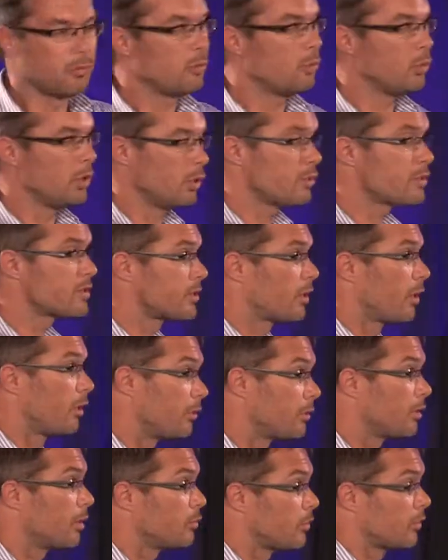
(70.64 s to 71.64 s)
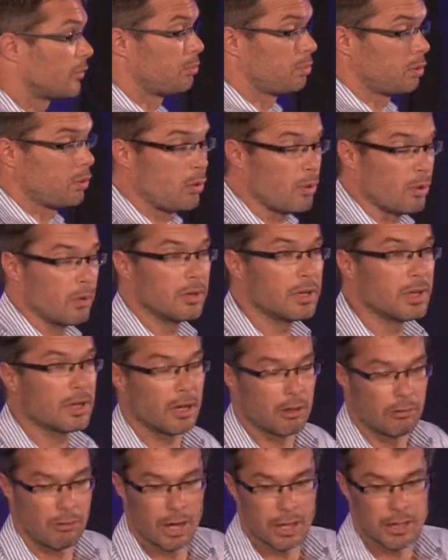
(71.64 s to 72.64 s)
We also support
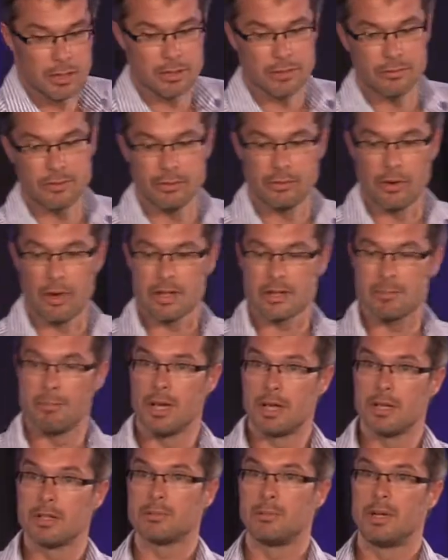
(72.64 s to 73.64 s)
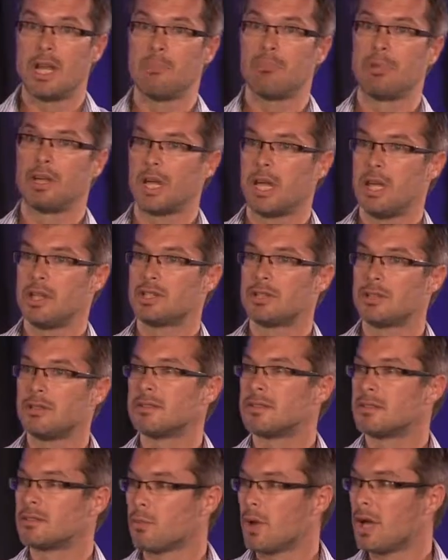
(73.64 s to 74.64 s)
a range of device management
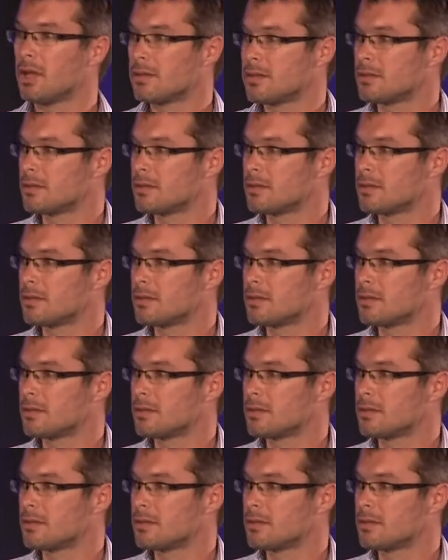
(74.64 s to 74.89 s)
applications, as well as